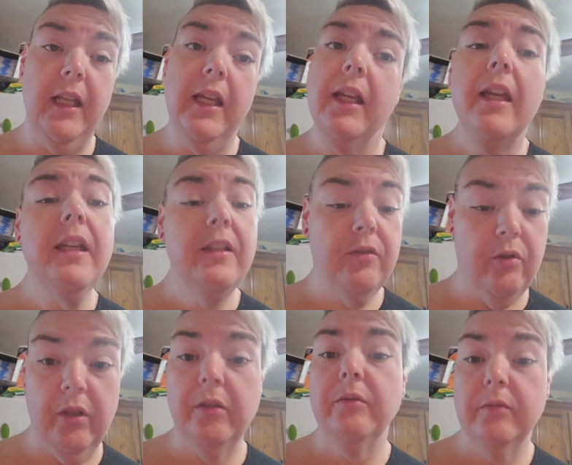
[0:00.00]
eggs,
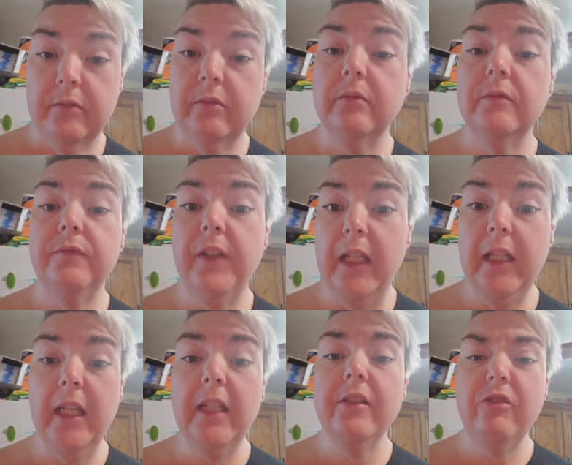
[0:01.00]
or fake
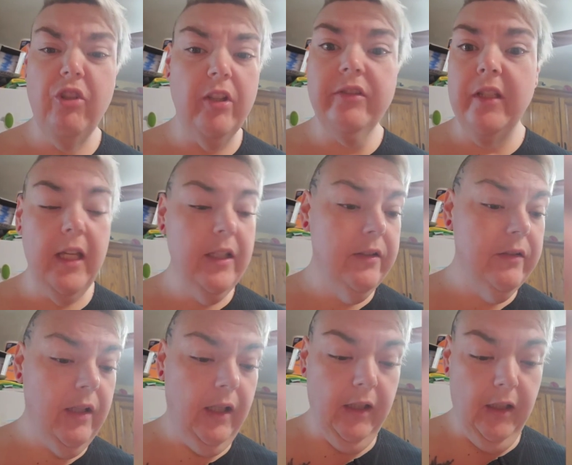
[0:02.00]
eggs, just
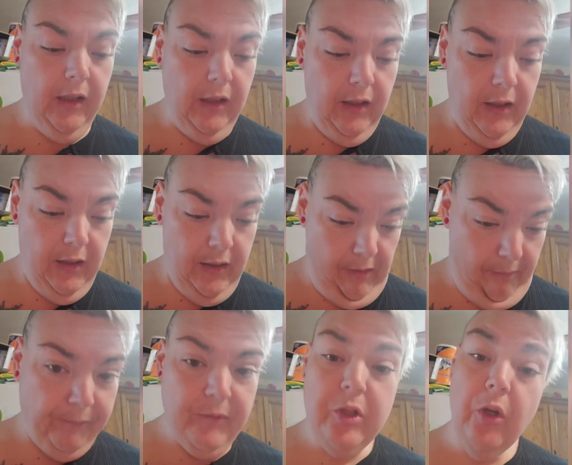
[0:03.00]
eggs,
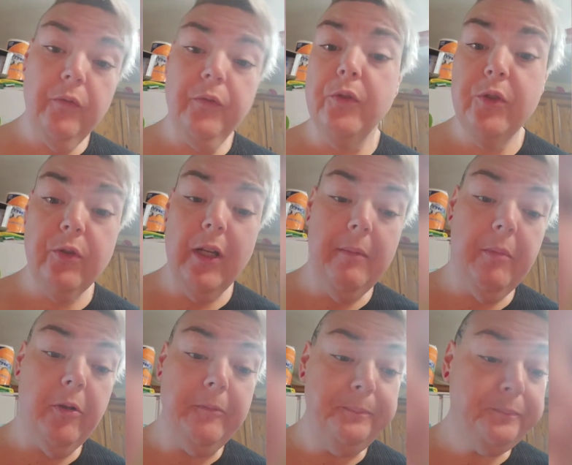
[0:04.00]
tofu
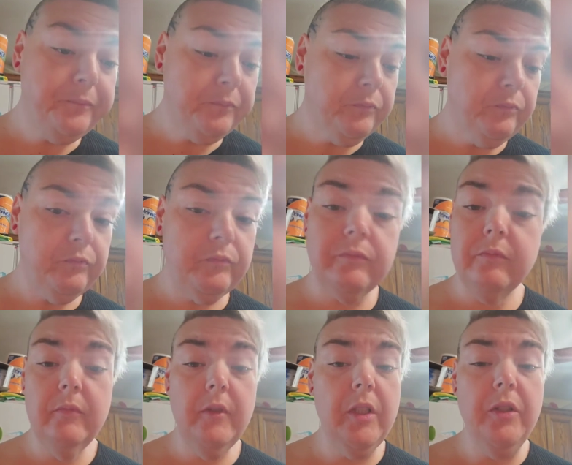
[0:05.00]
scramble.
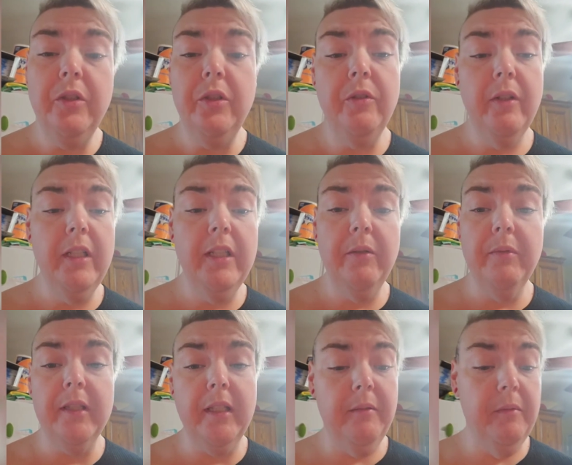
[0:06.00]
You can do anything
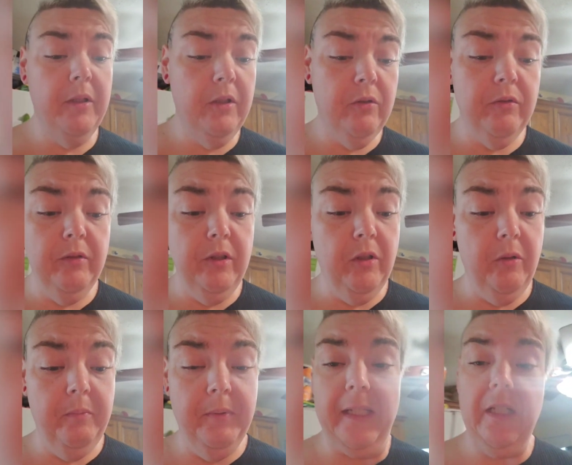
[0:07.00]
with it. You
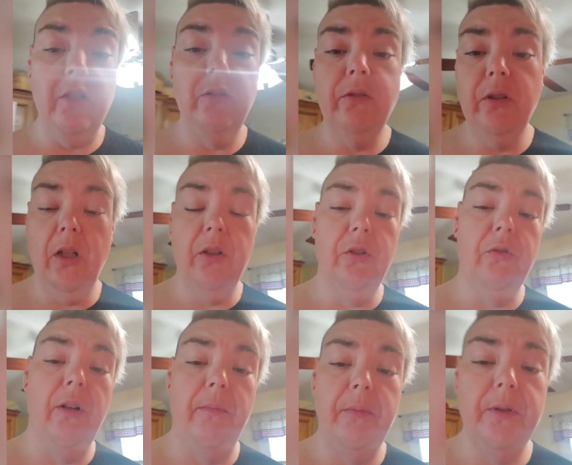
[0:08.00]
know, break it a little longer,
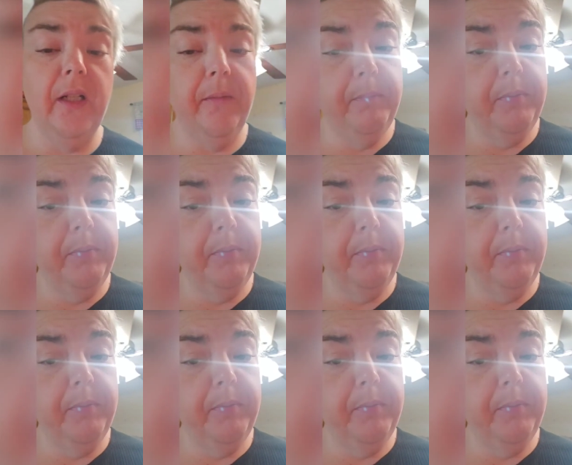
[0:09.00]
crumble it up,